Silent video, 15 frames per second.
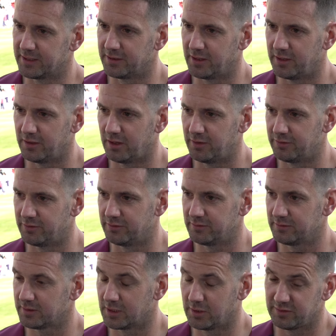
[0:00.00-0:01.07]
And, and,
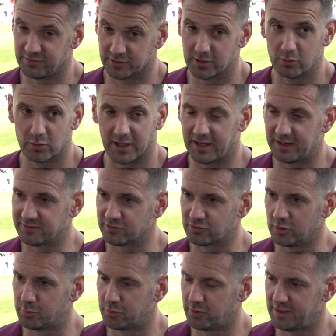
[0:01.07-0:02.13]
and, you know, even you guys, he
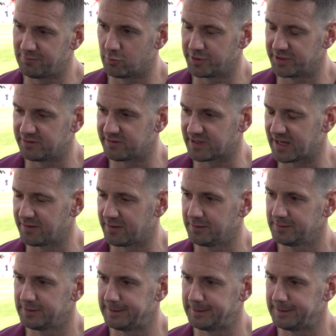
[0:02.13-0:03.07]
sort of brought everyone in together.